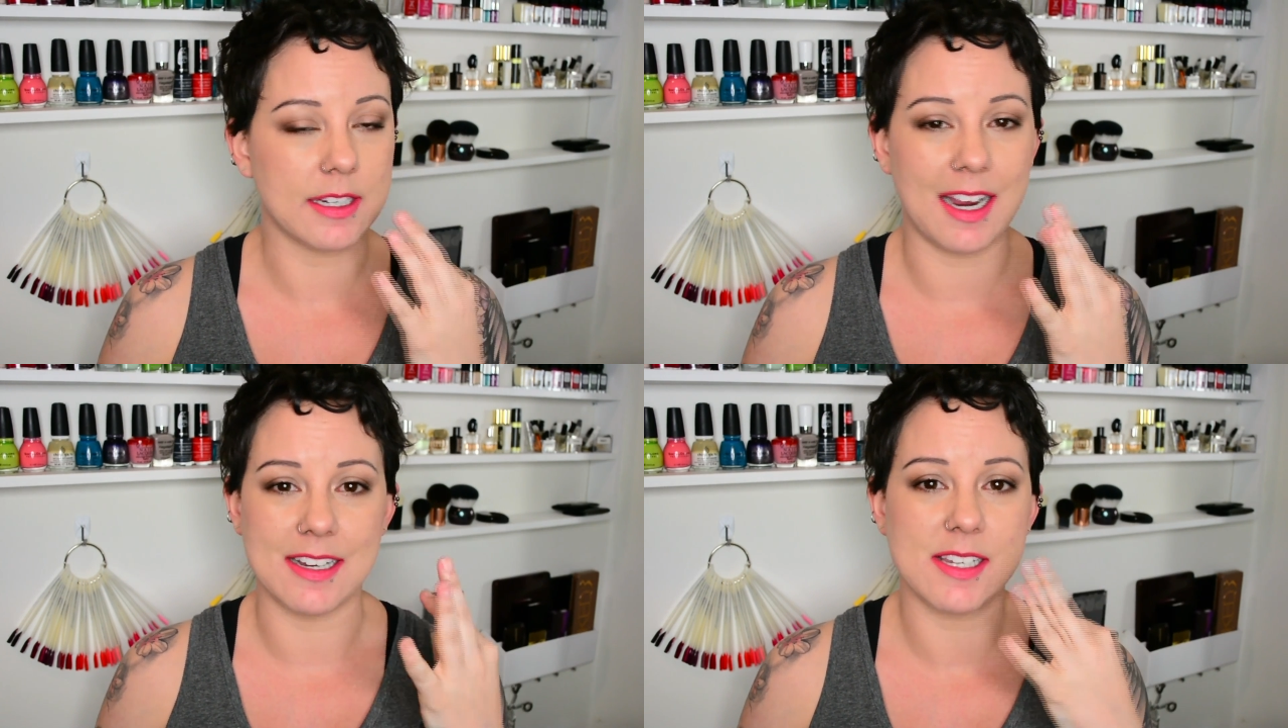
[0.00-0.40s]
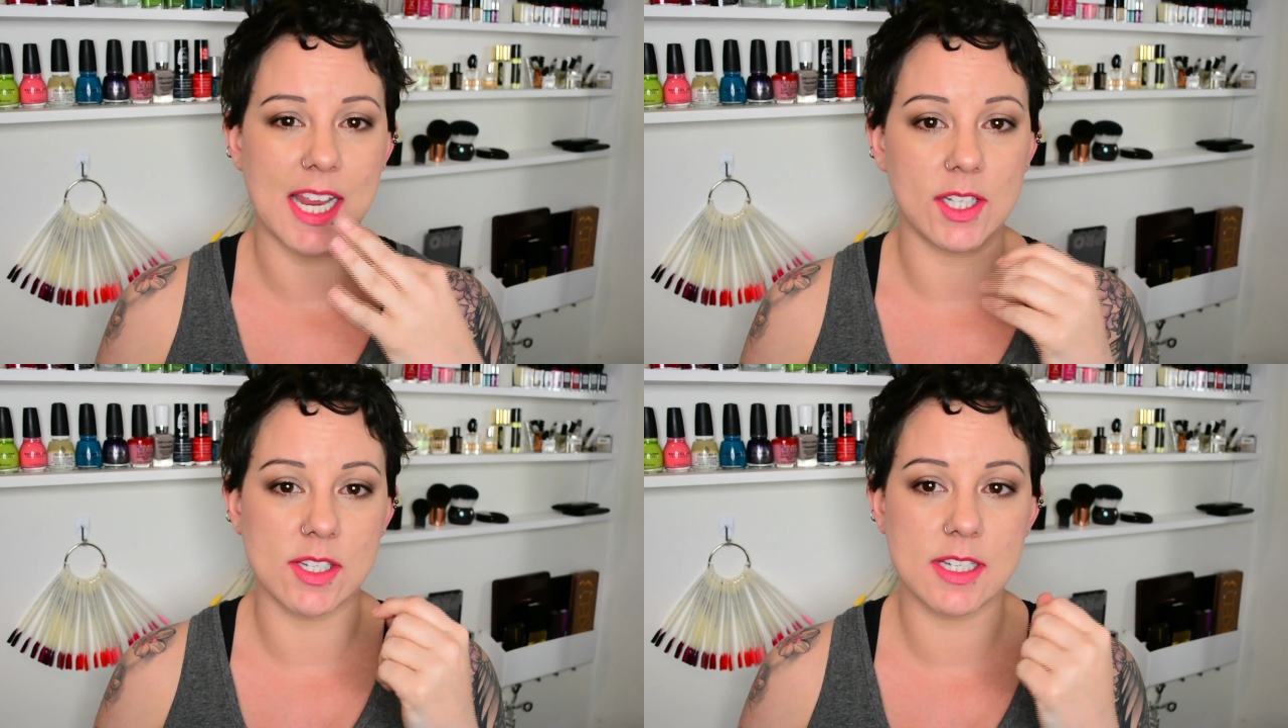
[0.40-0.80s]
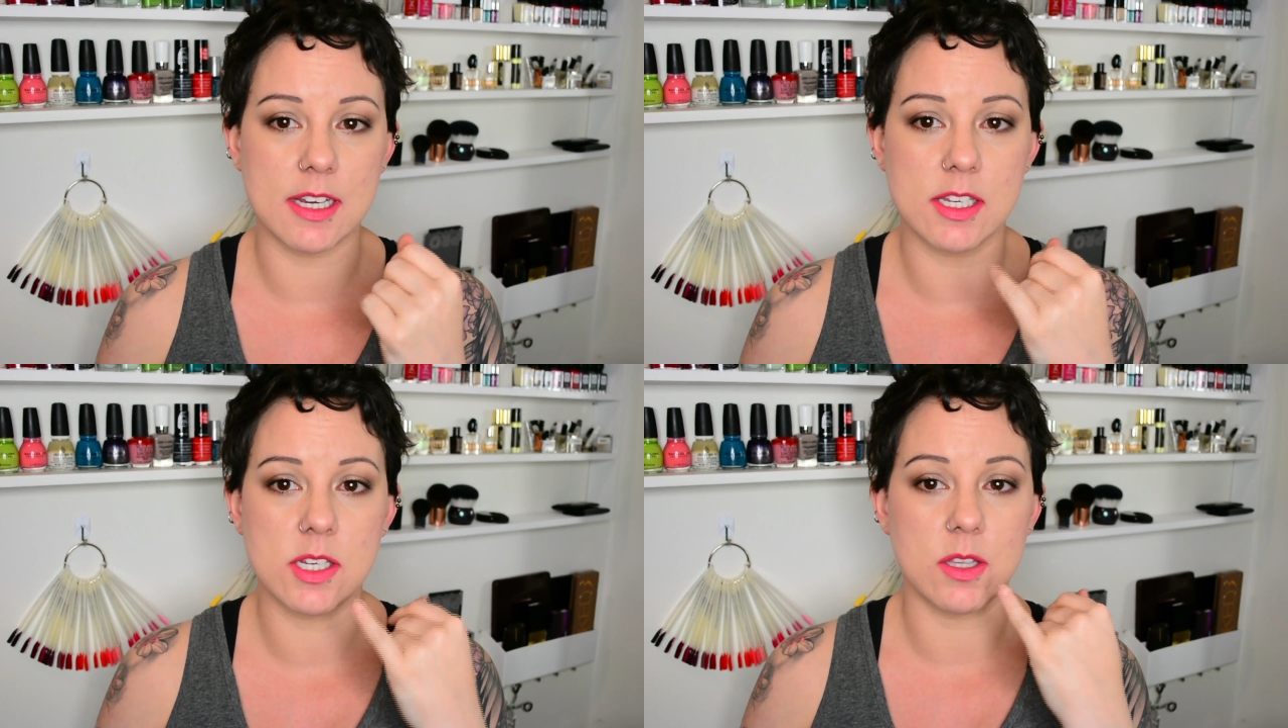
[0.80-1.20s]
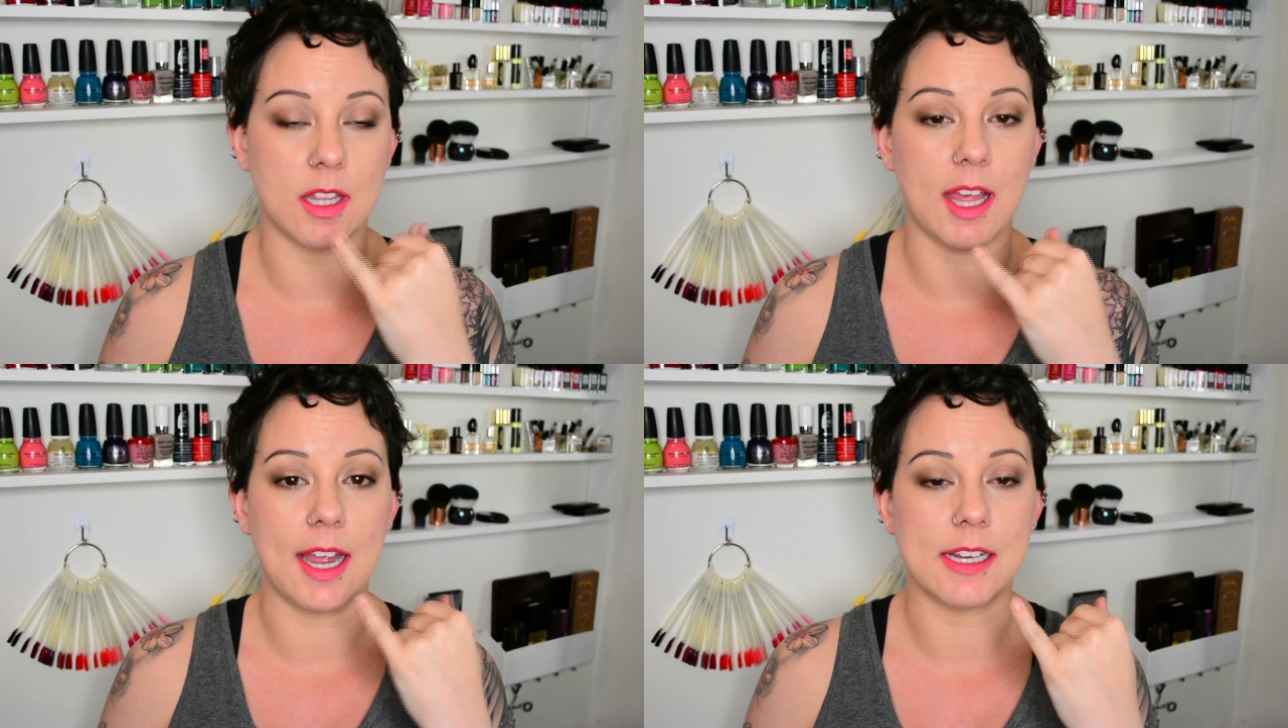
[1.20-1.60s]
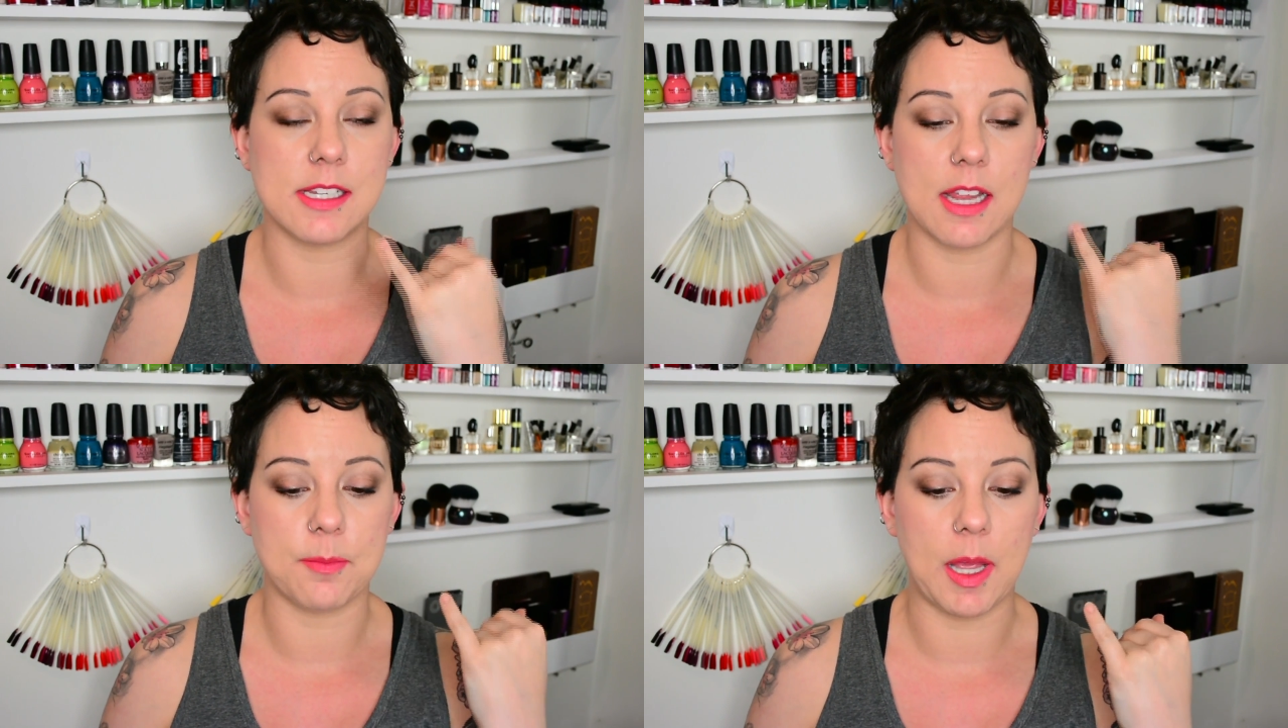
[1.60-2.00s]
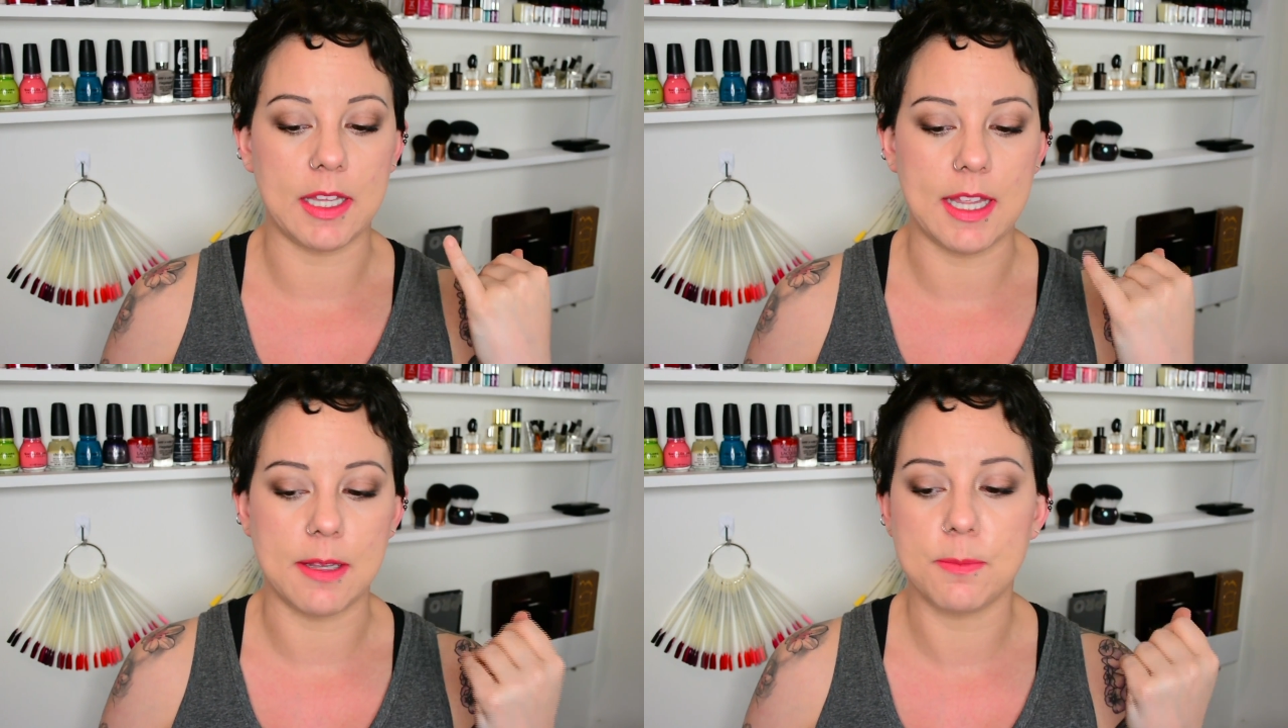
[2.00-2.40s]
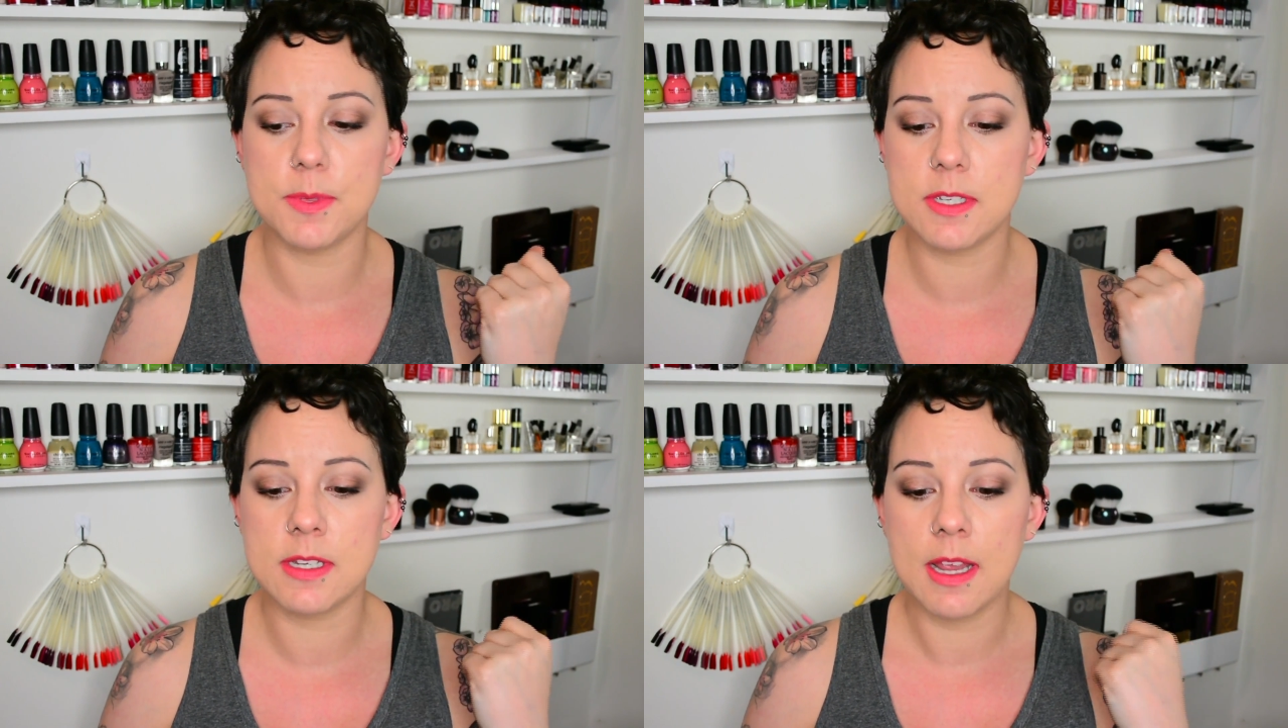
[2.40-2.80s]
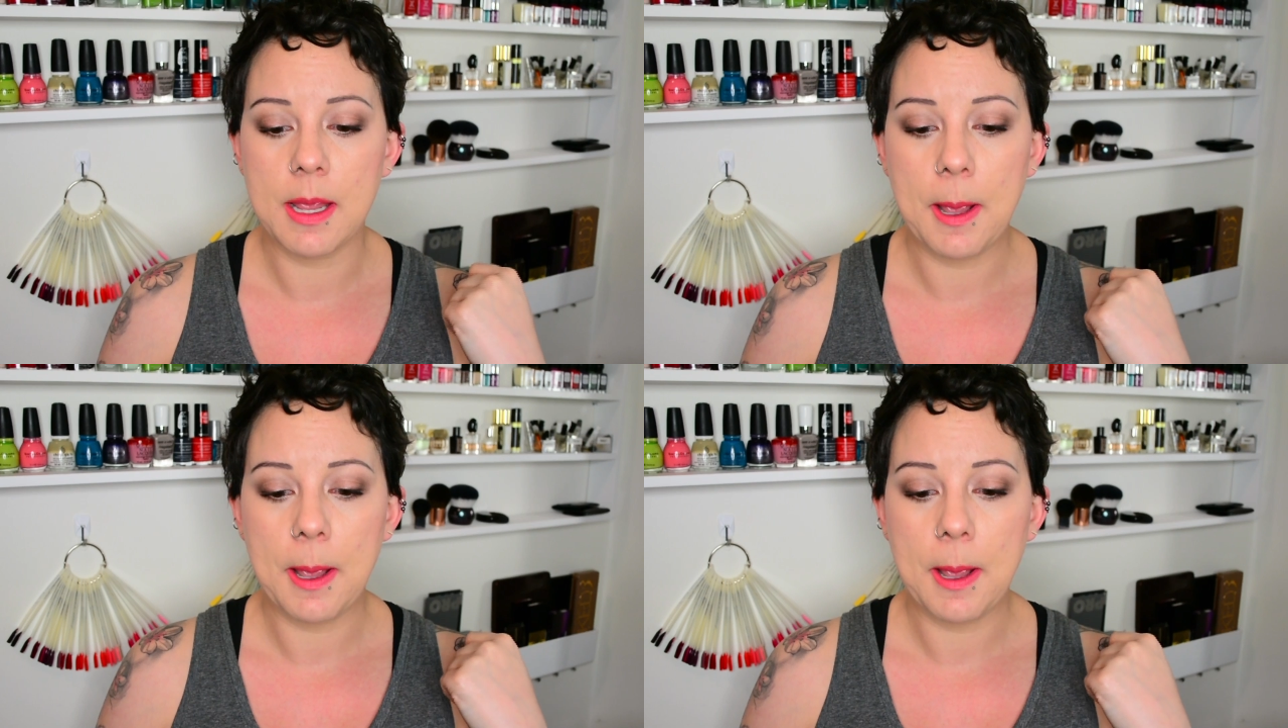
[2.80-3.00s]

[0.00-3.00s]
kind of settles into the lines on my lips.